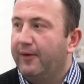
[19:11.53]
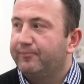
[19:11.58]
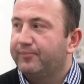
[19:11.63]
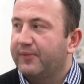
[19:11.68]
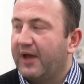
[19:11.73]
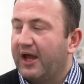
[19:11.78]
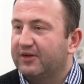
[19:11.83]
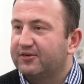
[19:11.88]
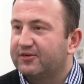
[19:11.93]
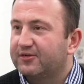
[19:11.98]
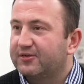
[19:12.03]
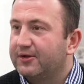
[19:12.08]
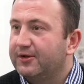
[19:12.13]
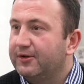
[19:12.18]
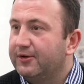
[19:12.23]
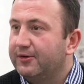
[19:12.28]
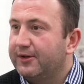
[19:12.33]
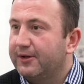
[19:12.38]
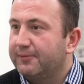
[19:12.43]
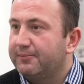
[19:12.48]

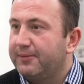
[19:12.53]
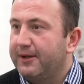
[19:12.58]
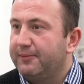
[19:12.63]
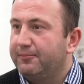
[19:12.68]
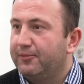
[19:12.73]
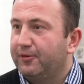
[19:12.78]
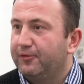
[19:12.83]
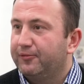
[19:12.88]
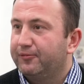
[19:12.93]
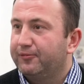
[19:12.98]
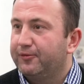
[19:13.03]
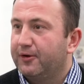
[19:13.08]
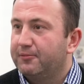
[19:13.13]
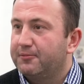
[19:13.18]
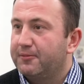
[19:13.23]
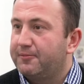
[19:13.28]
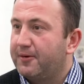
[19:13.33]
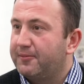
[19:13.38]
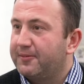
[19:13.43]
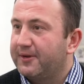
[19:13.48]
Excluding people from
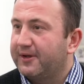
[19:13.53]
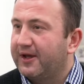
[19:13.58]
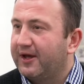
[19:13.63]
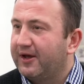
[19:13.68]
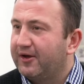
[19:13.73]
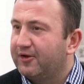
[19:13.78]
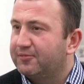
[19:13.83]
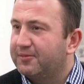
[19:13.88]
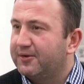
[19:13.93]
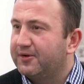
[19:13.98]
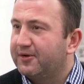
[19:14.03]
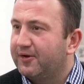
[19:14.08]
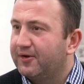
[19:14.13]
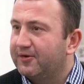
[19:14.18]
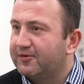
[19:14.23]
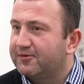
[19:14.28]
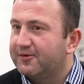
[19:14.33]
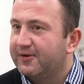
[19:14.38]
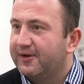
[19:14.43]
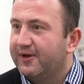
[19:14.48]
a public house
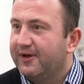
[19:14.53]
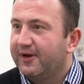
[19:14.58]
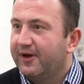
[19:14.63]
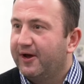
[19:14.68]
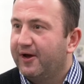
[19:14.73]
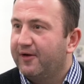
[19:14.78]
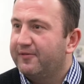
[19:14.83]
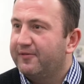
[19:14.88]
because of